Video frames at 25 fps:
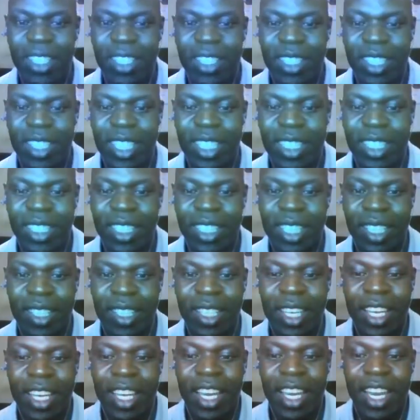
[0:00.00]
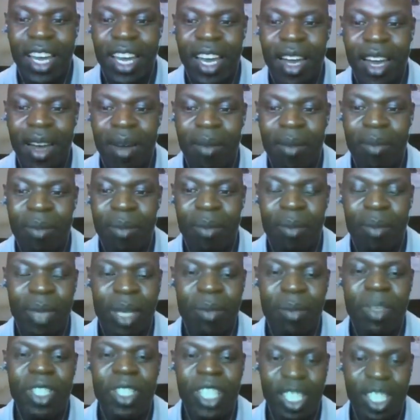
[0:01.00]
that
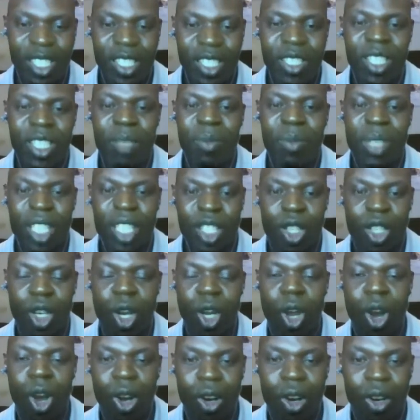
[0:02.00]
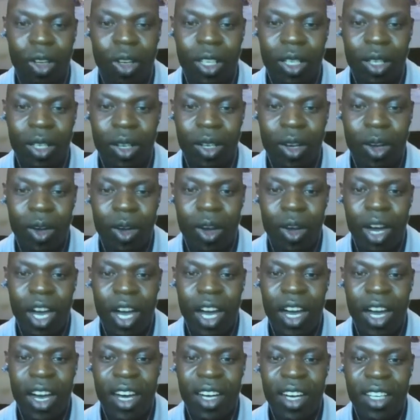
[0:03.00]
maybe just keeping it local
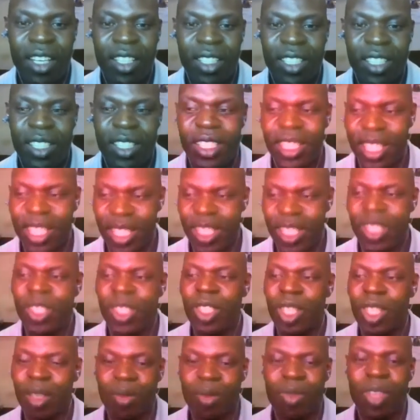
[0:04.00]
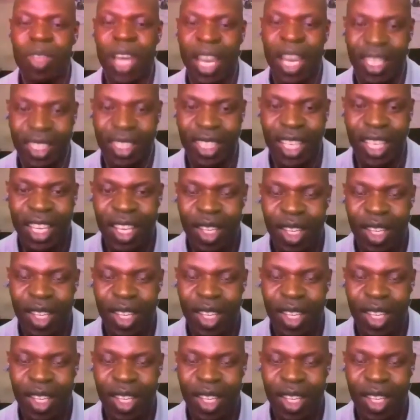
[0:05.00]
doesn't give that.